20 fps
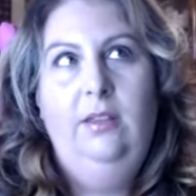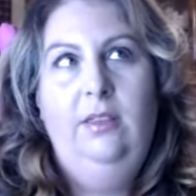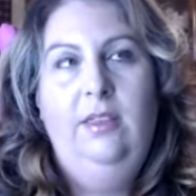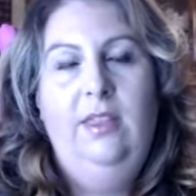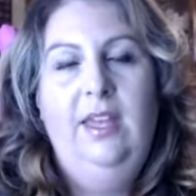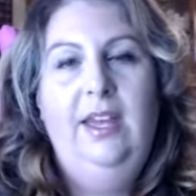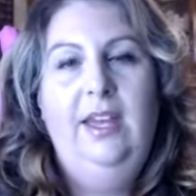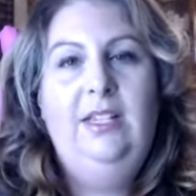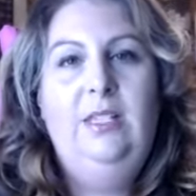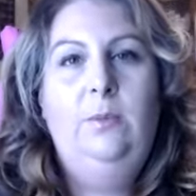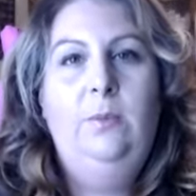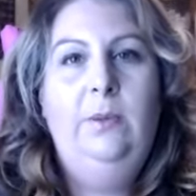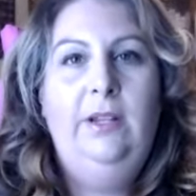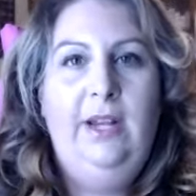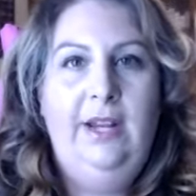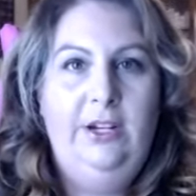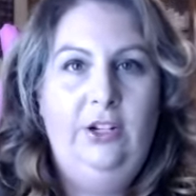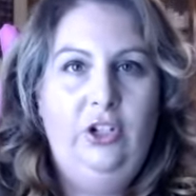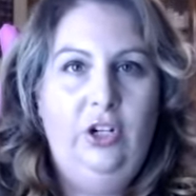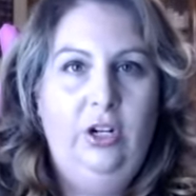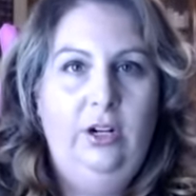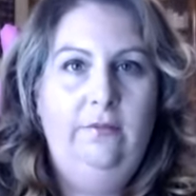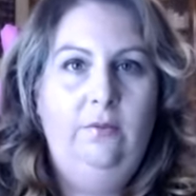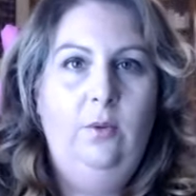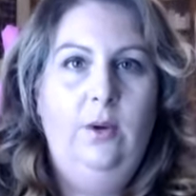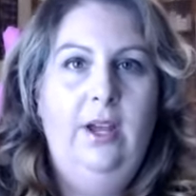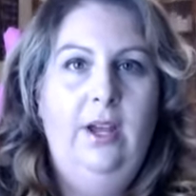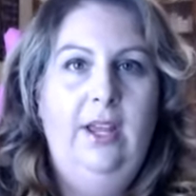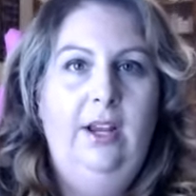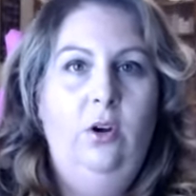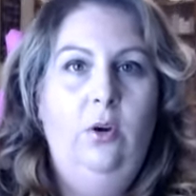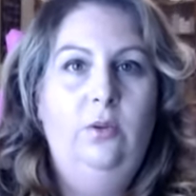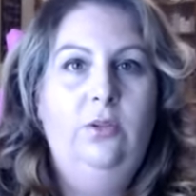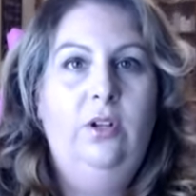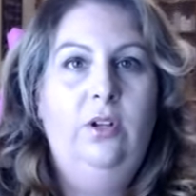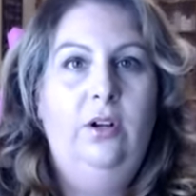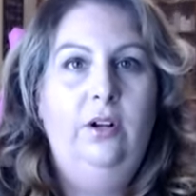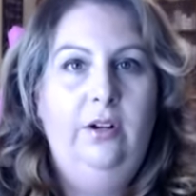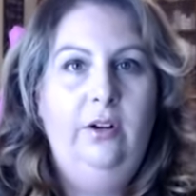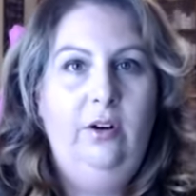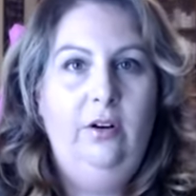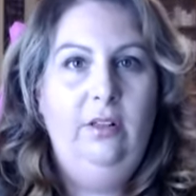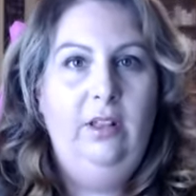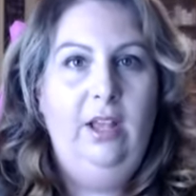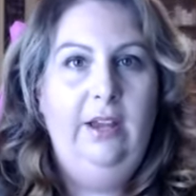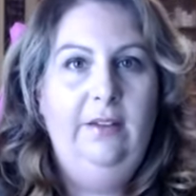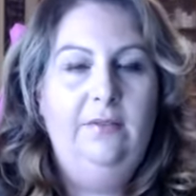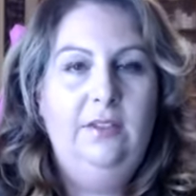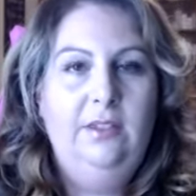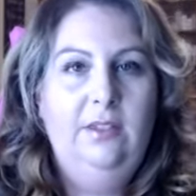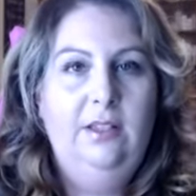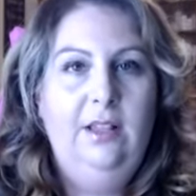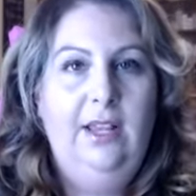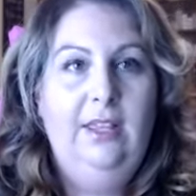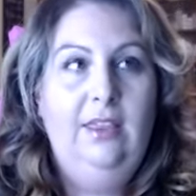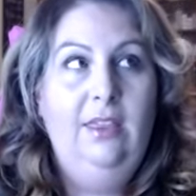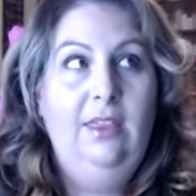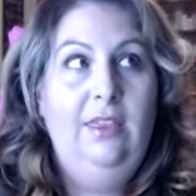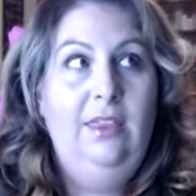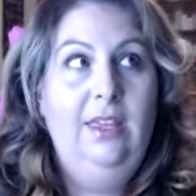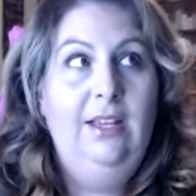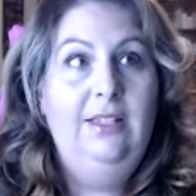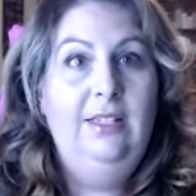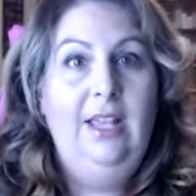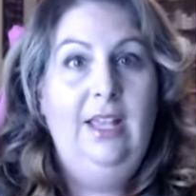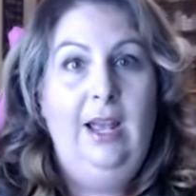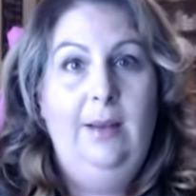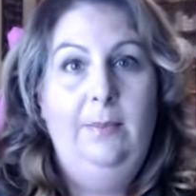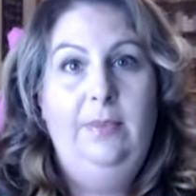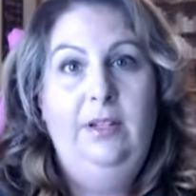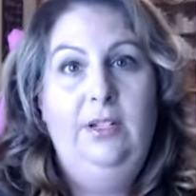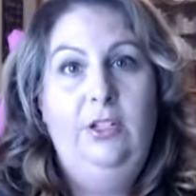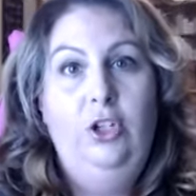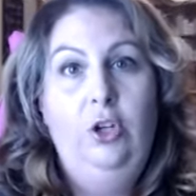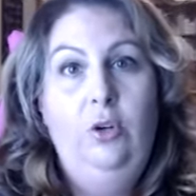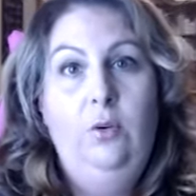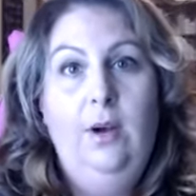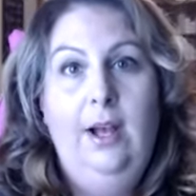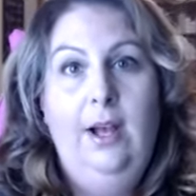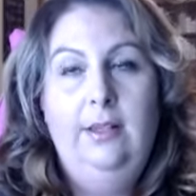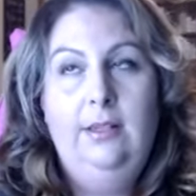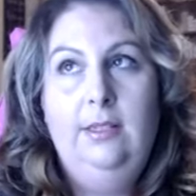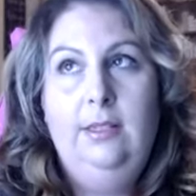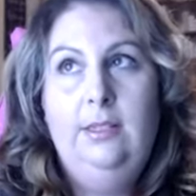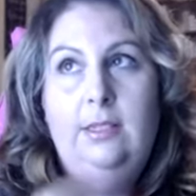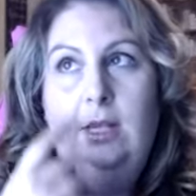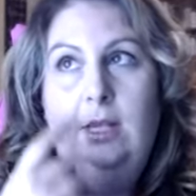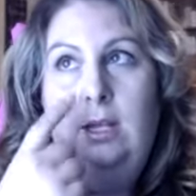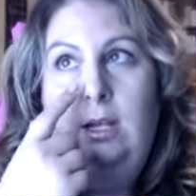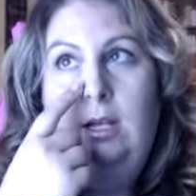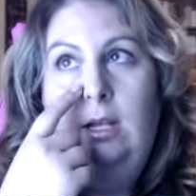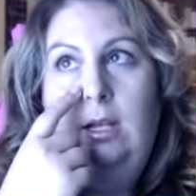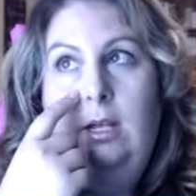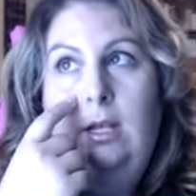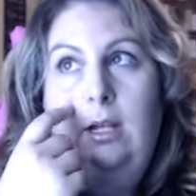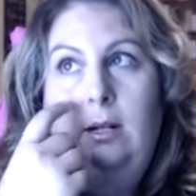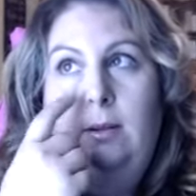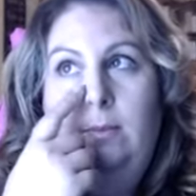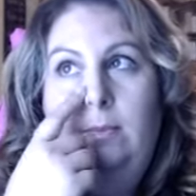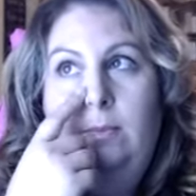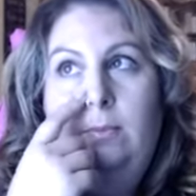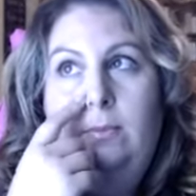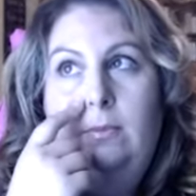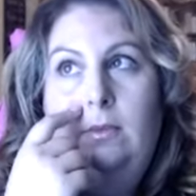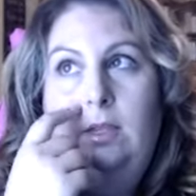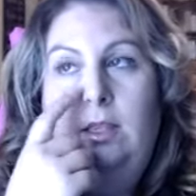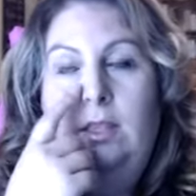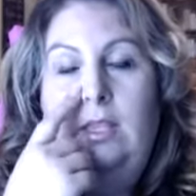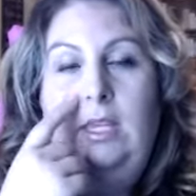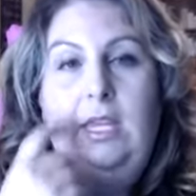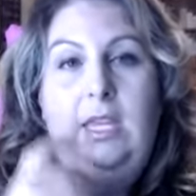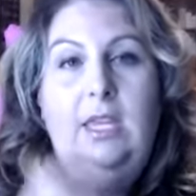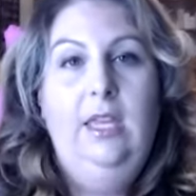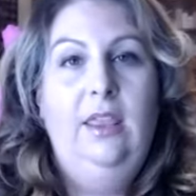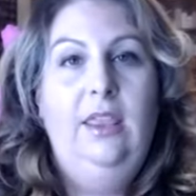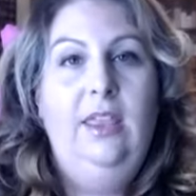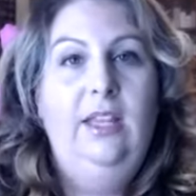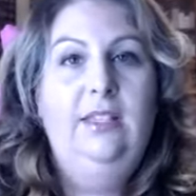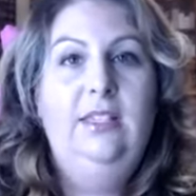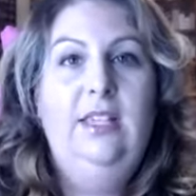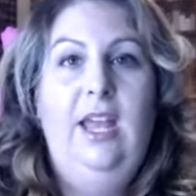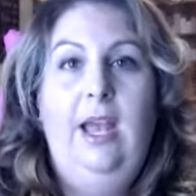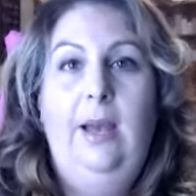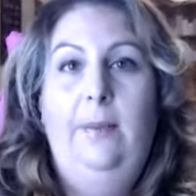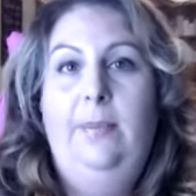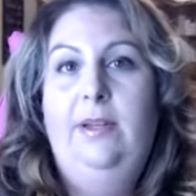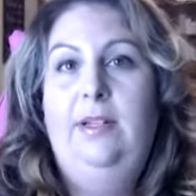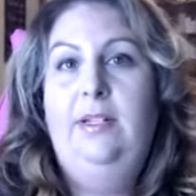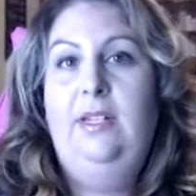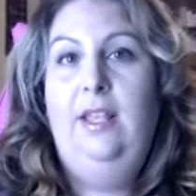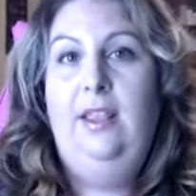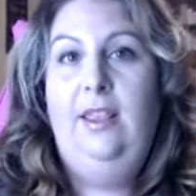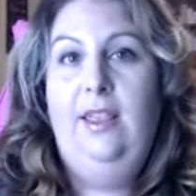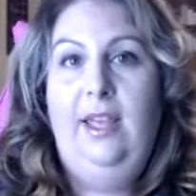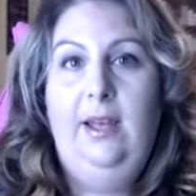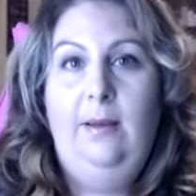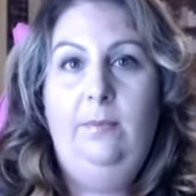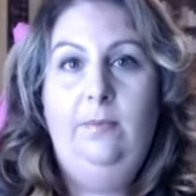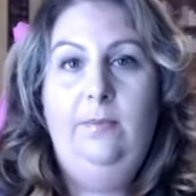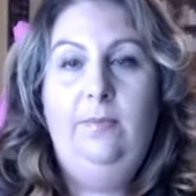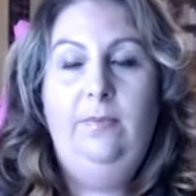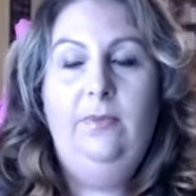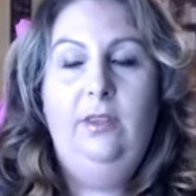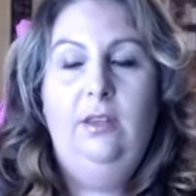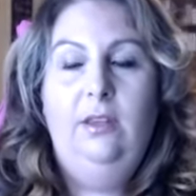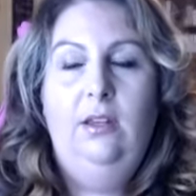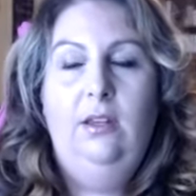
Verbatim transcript: the explanation of what goes on in our lives, like the things that happen to us, the he- things that happen to them.